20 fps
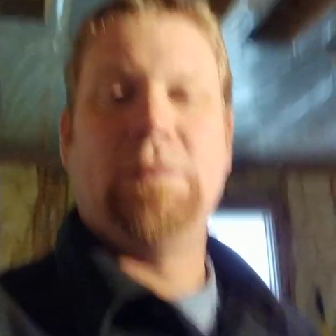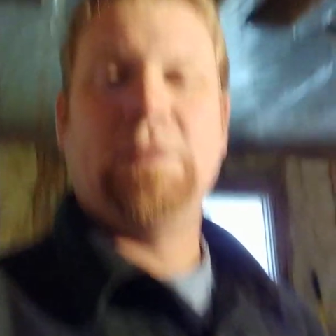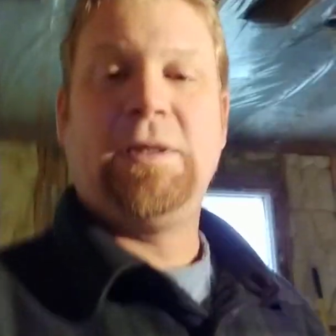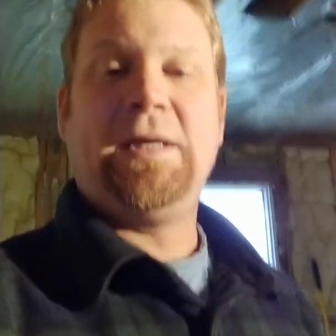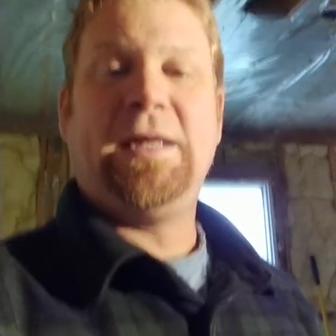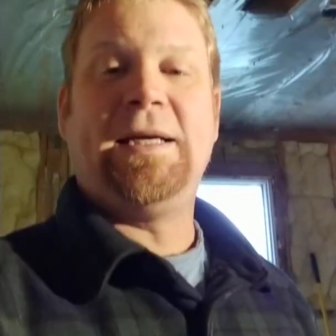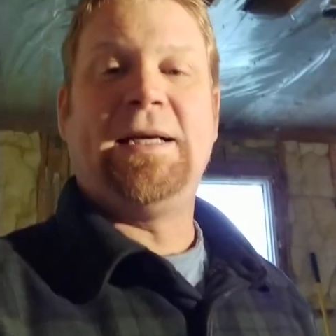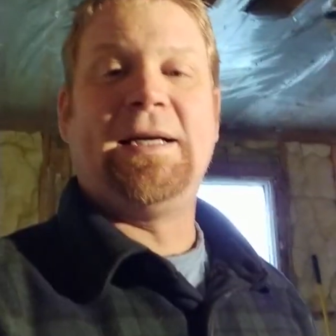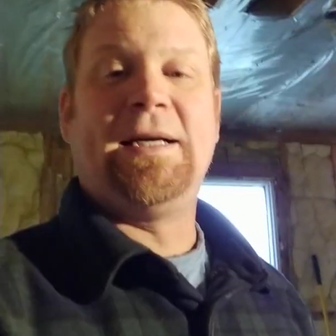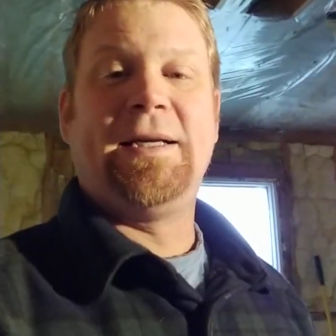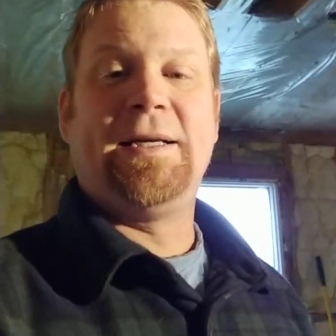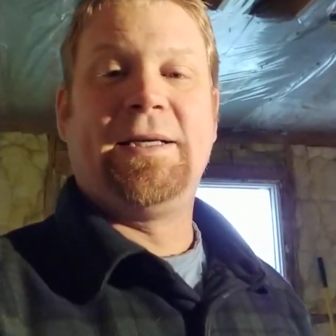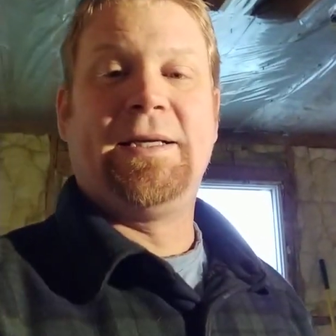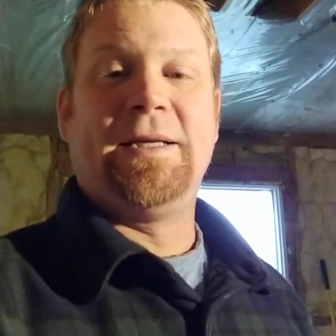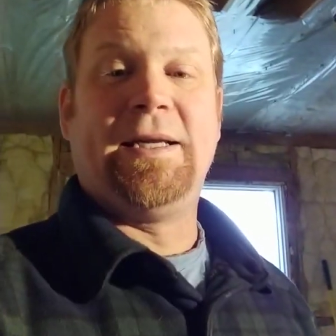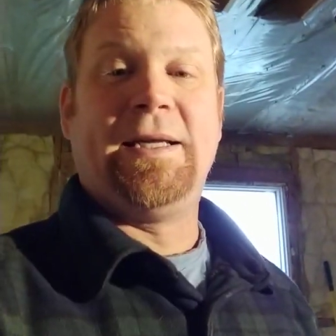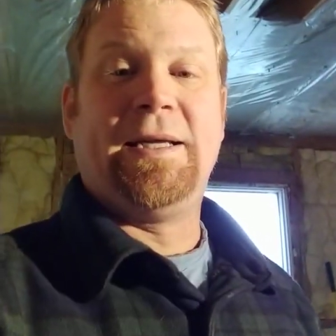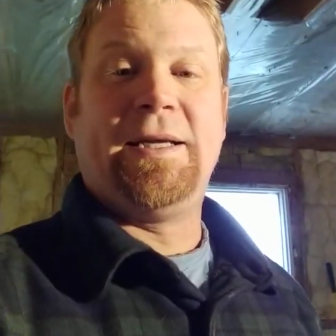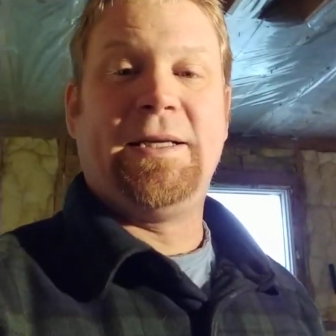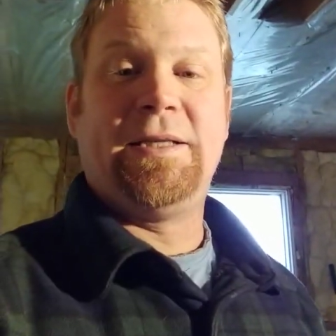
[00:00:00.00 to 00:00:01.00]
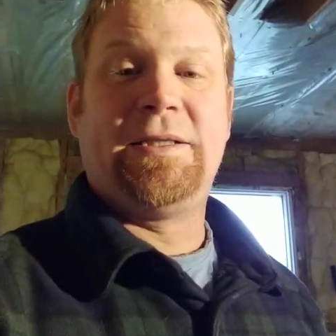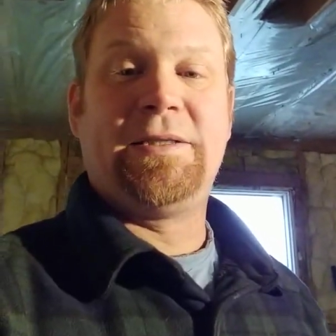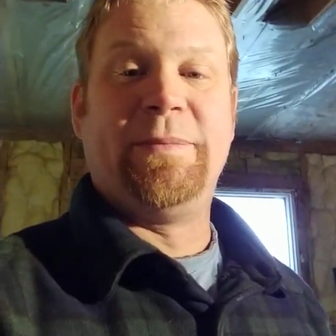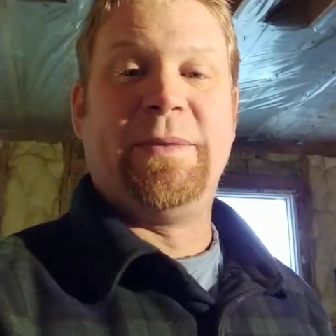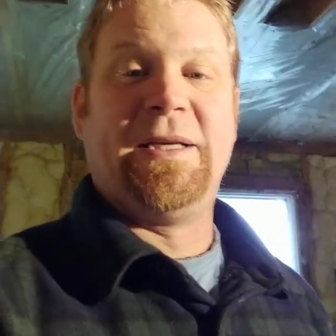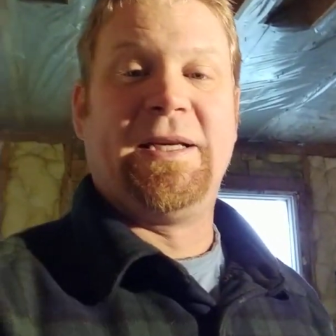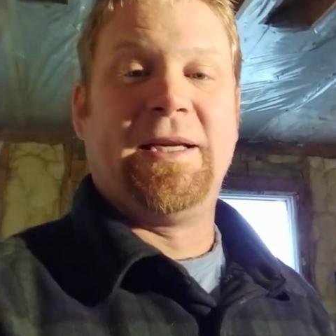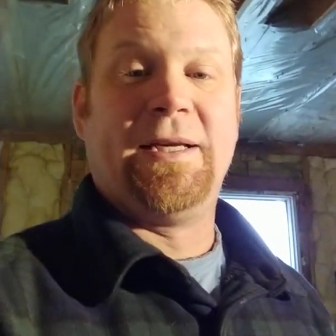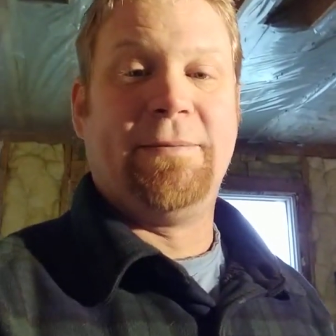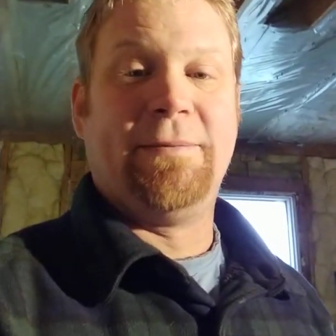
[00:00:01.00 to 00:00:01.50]
Hey, hi, good day. It's
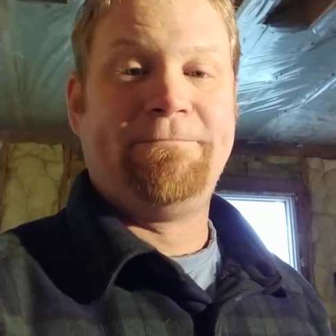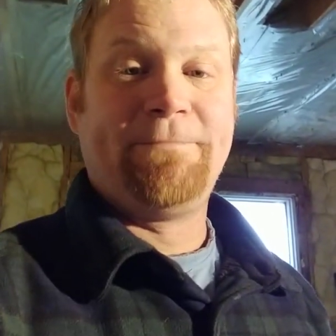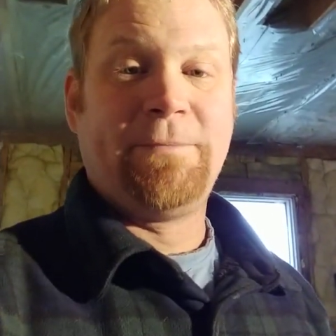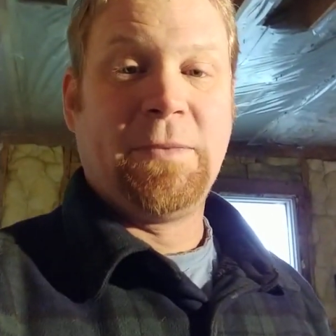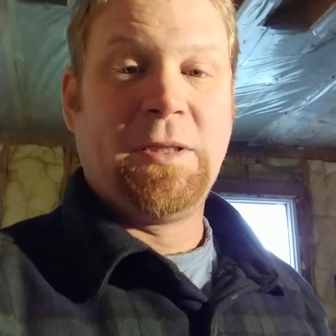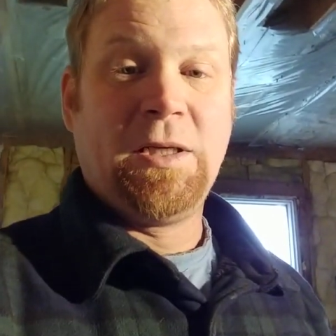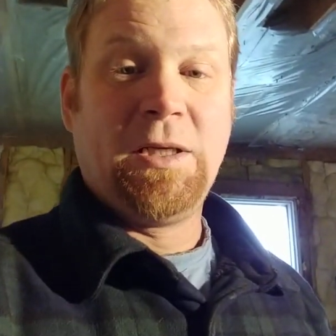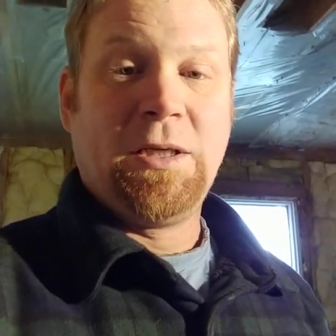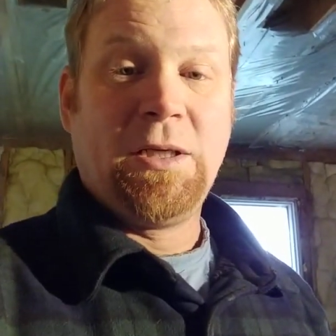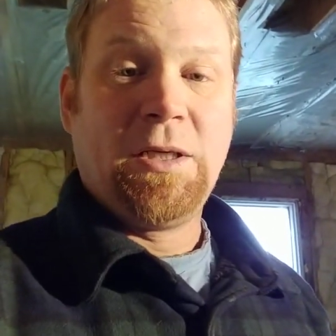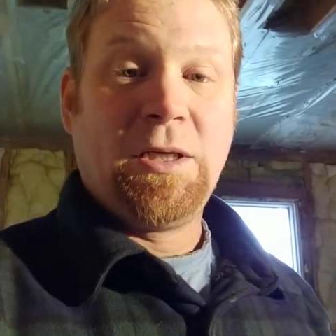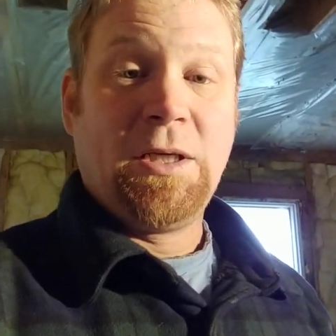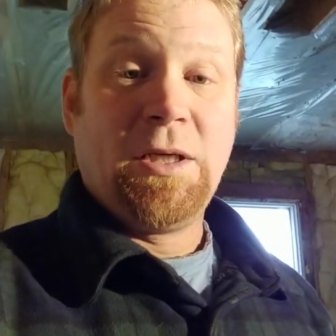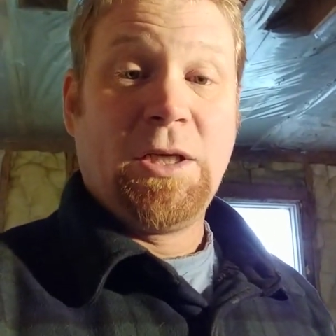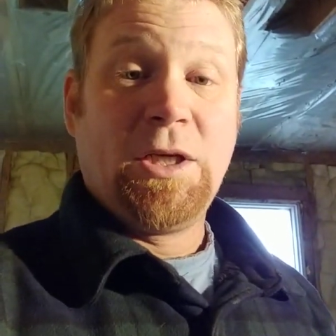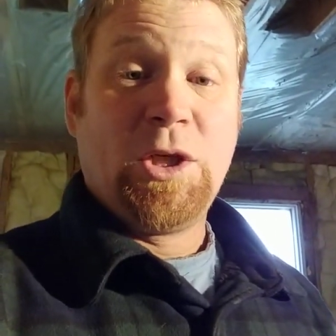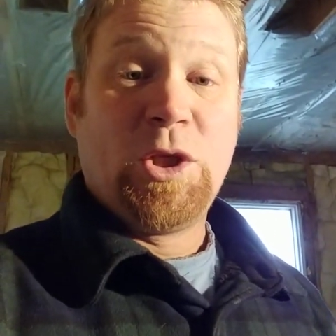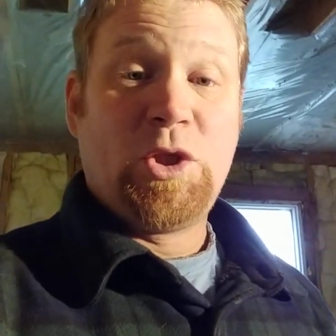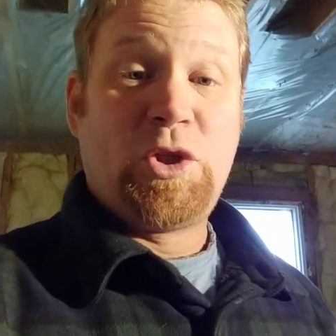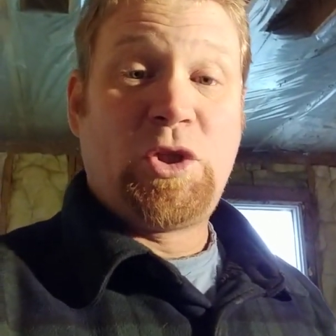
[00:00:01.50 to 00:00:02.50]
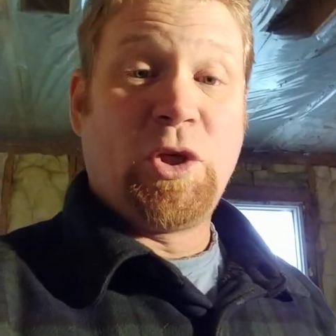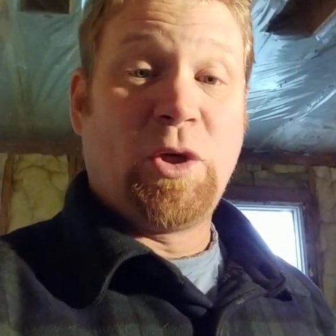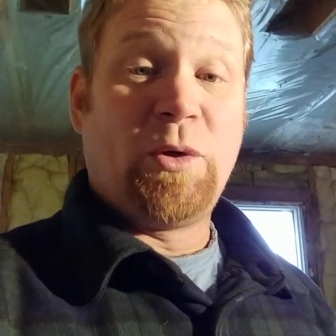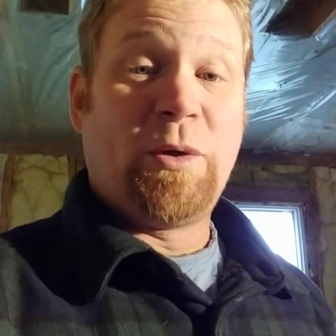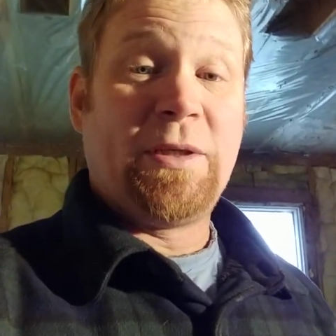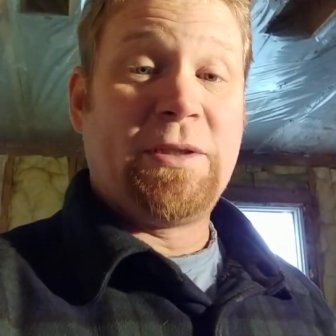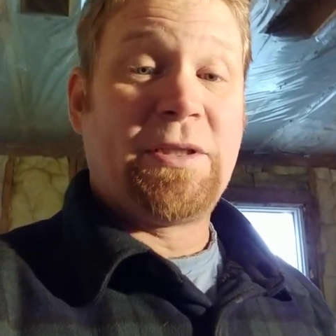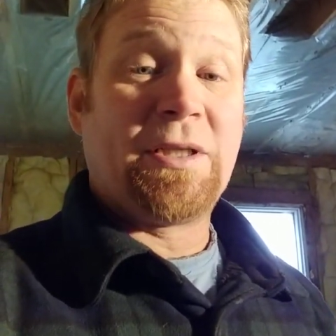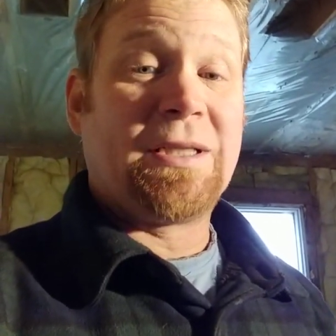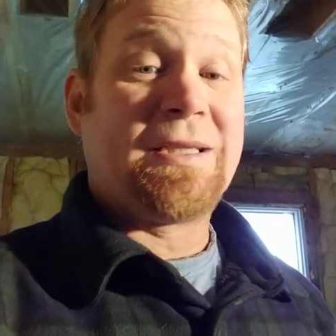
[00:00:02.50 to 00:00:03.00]
me again.
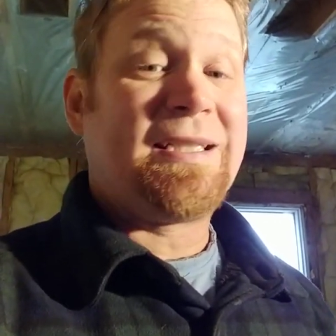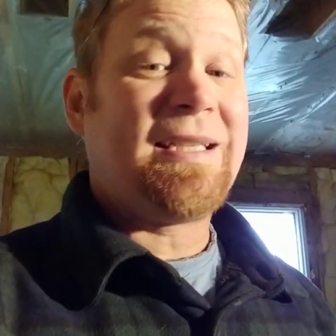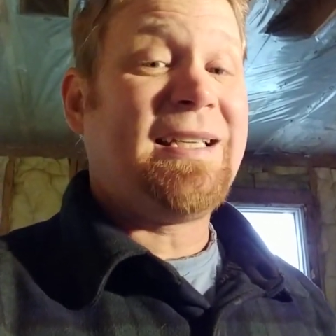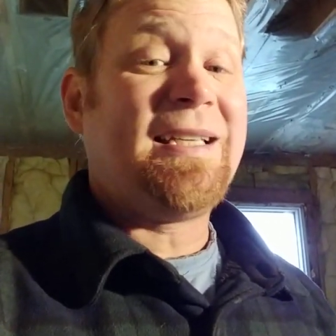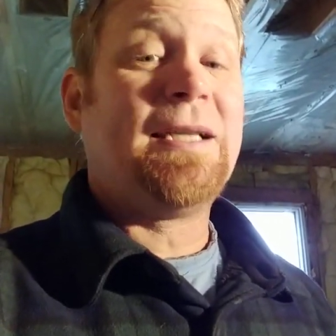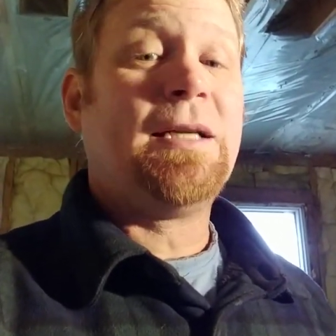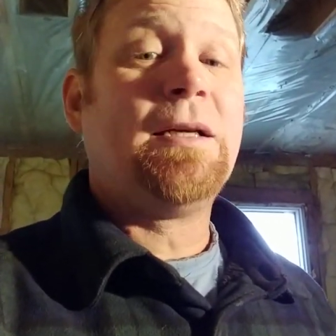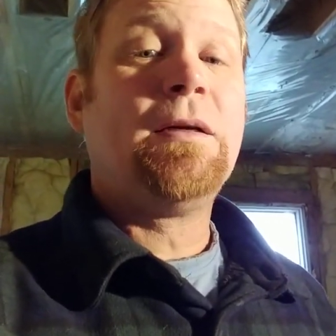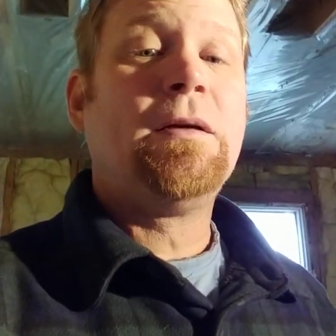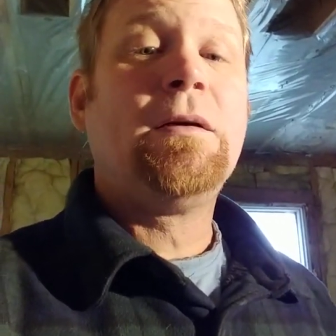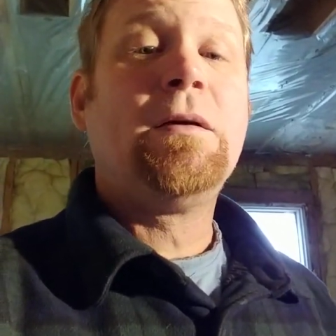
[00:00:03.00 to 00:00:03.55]
So, as you can see,